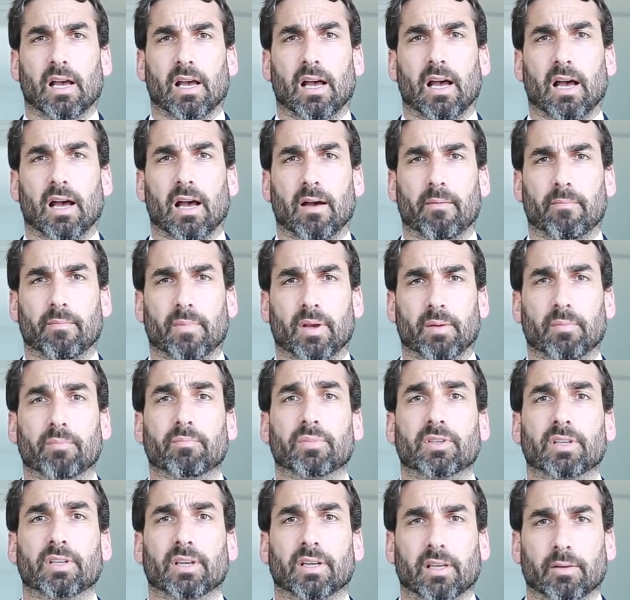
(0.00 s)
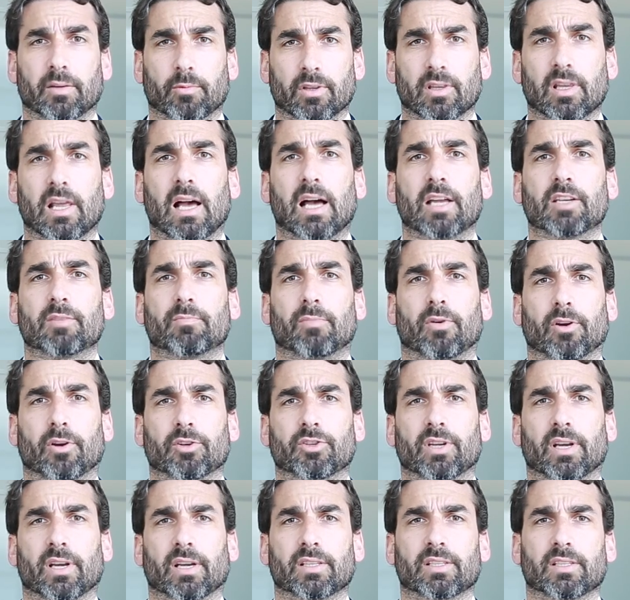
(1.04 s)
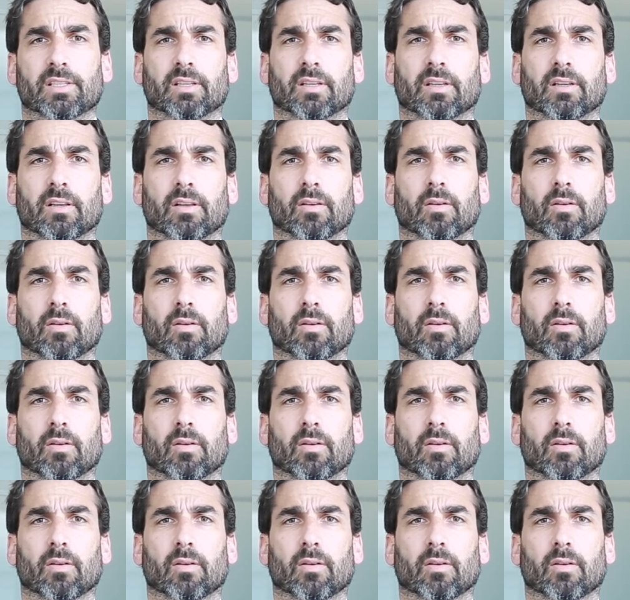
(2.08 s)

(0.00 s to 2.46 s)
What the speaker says: in particular with large projects,